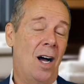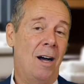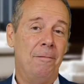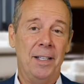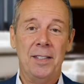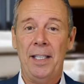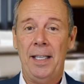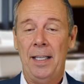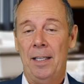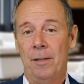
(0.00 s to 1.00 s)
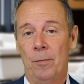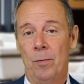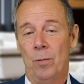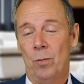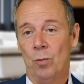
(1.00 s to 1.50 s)
obviously,
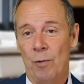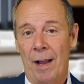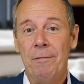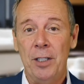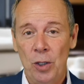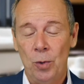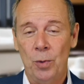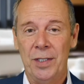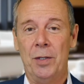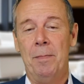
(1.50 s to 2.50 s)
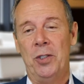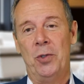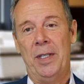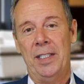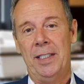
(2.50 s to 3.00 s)
revenue is a
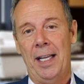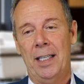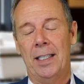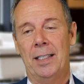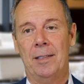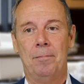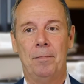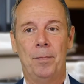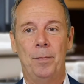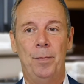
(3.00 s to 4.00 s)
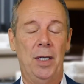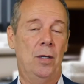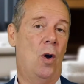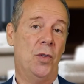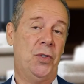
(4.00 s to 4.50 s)
measuring stick, but
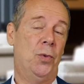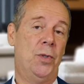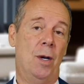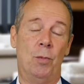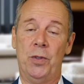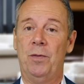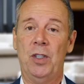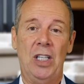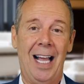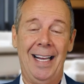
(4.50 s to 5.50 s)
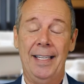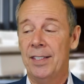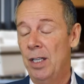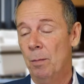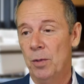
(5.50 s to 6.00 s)
also numbers of
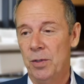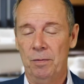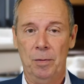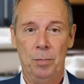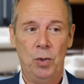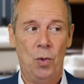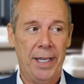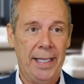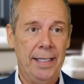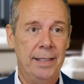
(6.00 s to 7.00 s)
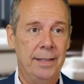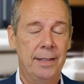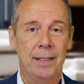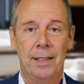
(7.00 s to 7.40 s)
clients, numbers of employees,